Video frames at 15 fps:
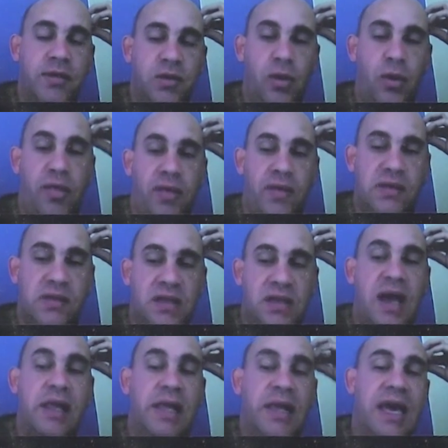helps with
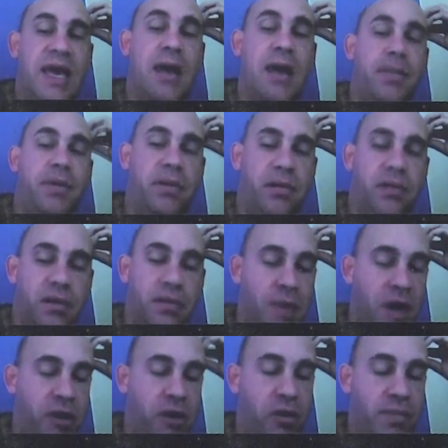scaling up the
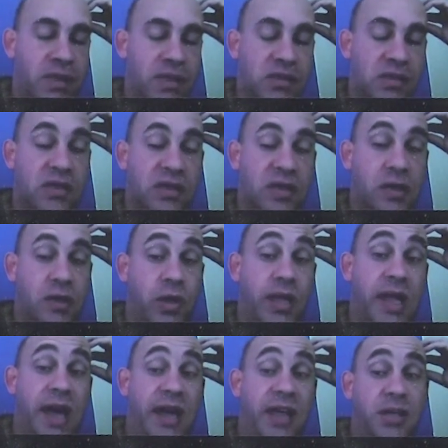micro business into a
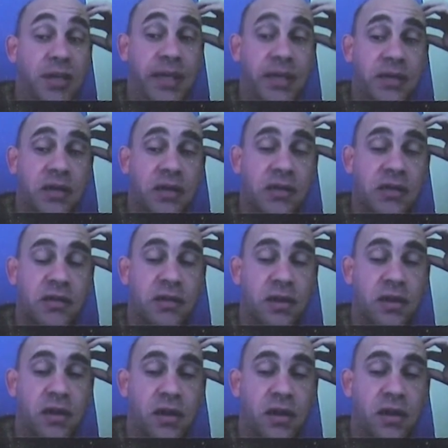larger business,